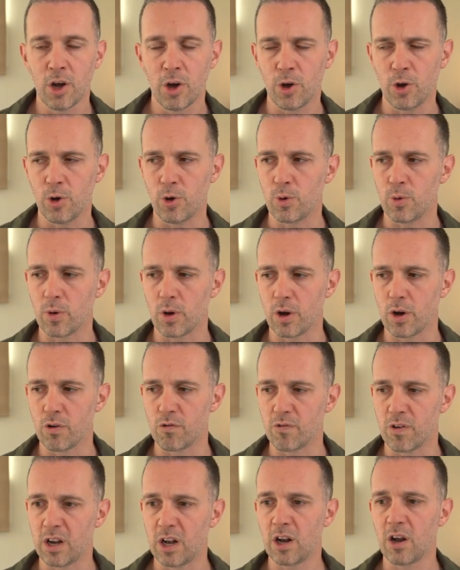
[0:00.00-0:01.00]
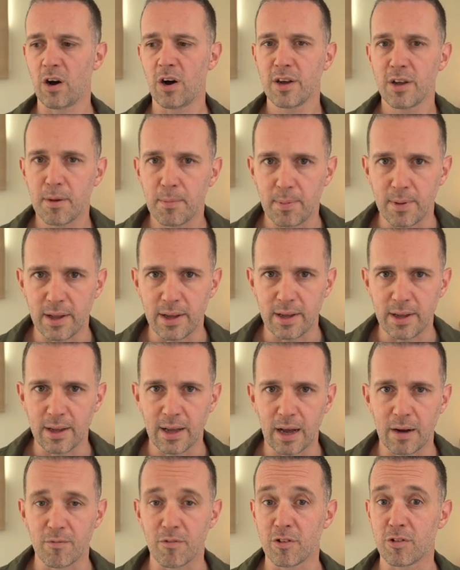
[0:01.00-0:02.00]
who reliably
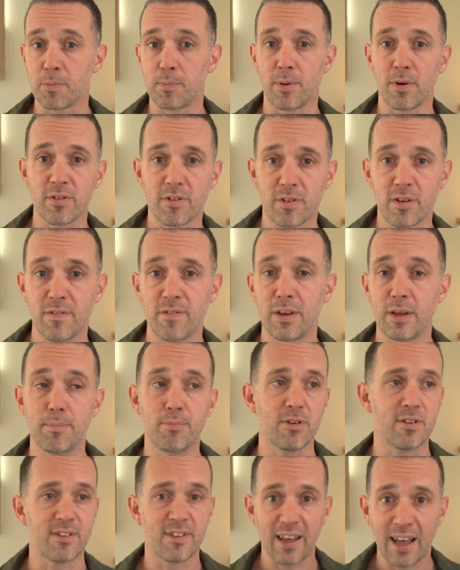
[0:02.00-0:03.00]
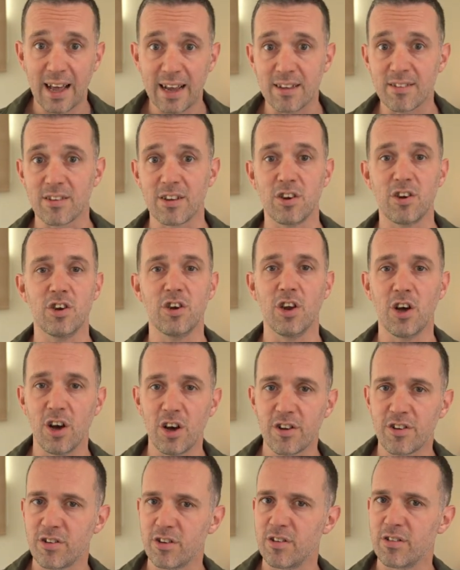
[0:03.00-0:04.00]
and responsibly protects and
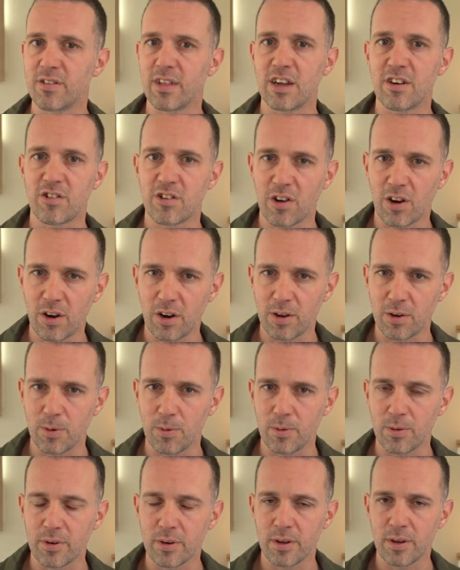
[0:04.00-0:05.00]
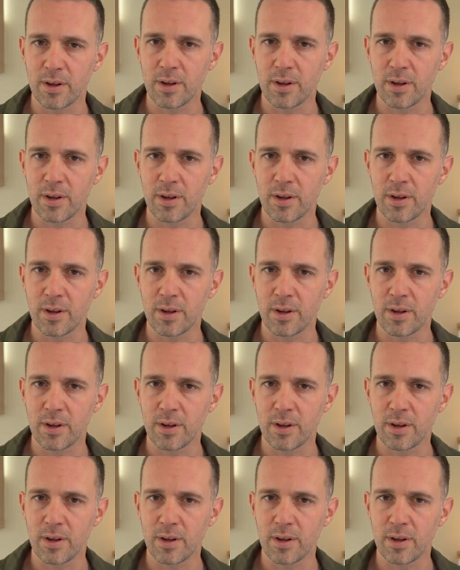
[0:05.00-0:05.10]
nurtures that child.